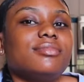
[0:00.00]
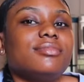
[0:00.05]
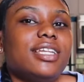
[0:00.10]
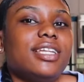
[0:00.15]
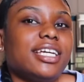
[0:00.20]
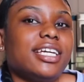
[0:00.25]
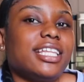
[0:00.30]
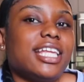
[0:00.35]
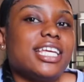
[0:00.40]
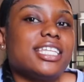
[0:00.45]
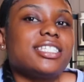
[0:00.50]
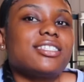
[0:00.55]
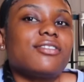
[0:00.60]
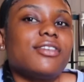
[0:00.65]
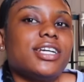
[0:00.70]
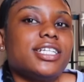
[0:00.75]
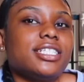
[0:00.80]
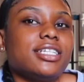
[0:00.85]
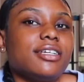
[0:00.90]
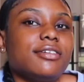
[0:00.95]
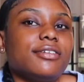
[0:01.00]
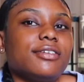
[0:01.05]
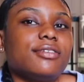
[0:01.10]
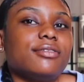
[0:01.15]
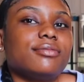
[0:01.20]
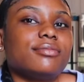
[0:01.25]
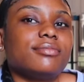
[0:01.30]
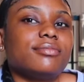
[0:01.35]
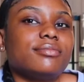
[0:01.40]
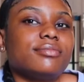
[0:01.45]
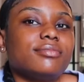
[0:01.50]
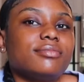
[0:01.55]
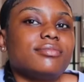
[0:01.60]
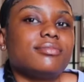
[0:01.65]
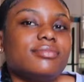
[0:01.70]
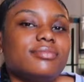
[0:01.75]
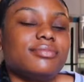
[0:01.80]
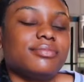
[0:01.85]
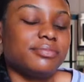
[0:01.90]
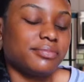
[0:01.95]
Like that's crazy of you. I like your
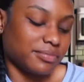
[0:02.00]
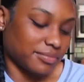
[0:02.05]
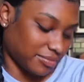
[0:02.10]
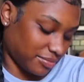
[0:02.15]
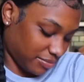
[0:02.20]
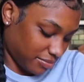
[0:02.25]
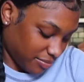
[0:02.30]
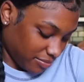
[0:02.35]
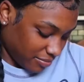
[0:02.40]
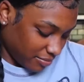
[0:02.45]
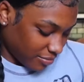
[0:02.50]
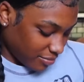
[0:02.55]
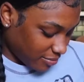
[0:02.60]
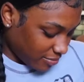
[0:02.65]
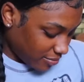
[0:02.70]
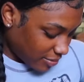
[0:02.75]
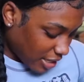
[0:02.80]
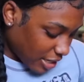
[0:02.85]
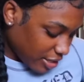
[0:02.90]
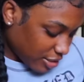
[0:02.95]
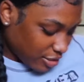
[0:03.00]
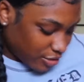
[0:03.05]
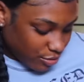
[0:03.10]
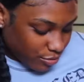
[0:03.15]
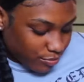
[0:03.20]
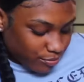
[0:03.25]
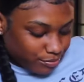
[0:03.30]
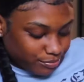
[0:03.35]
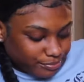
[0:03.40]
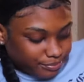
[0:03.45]
dress. You look good. Thank you.